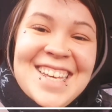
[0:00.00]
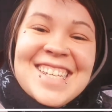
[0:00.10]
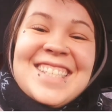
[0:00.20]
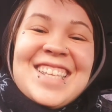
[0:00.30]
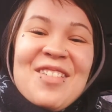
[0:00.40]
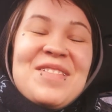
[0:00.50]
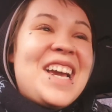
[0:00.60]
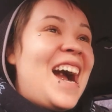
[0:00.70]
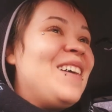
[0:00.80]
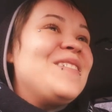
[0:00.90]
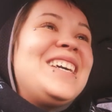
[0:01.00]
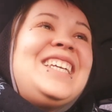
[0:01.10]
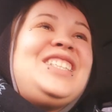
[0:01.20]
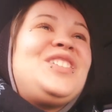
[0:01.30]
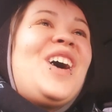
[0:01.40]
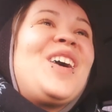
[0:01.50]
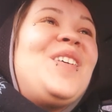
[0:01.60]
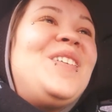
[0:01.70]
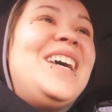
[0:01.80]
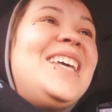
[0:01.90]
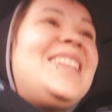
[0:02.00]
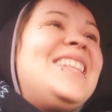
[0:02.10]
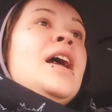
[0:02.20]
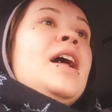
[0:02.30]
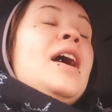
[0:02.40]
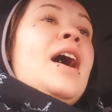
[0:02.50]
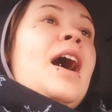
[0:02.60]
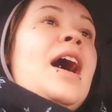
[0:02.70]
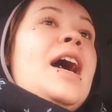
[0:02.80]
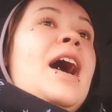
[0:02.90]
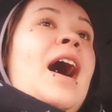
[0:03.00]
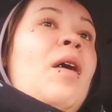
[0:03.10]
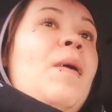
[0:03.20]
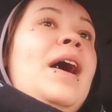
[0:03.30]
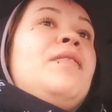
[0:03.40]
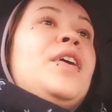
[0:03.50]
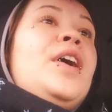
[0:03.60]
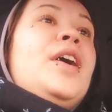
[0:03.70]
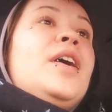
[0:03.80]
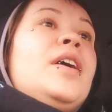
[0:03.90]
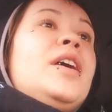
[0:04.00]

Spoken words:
It's something I really struggle with. However,